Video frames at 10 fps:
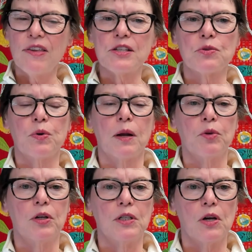that's what
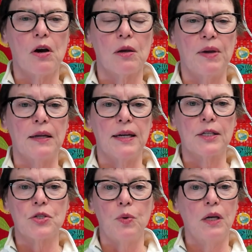I'm going to talk about
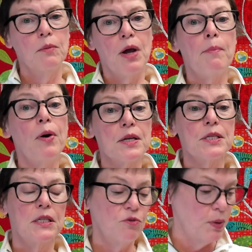next week. I'm not
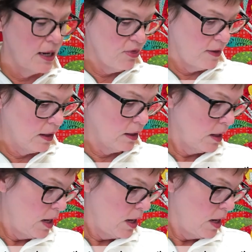positive, but I think.